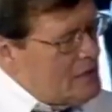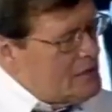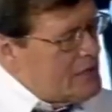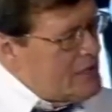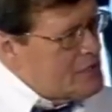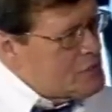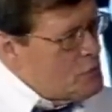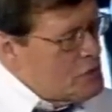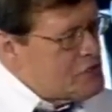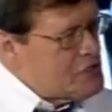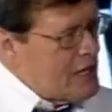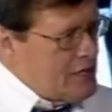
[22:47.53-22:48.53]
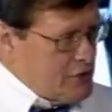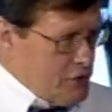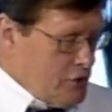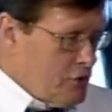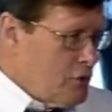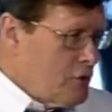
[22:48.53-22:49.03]
LDS would say
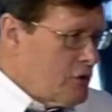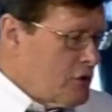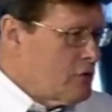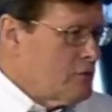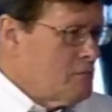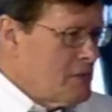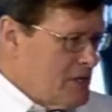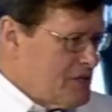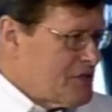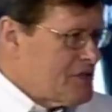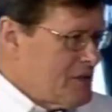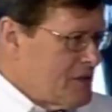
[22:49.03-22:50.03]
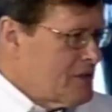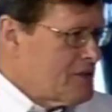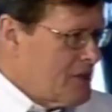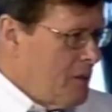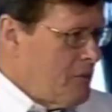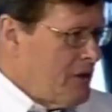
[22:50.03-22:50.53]
to you that you missed
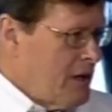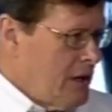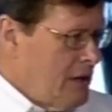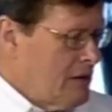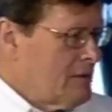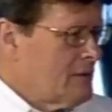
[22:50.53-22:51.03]
something?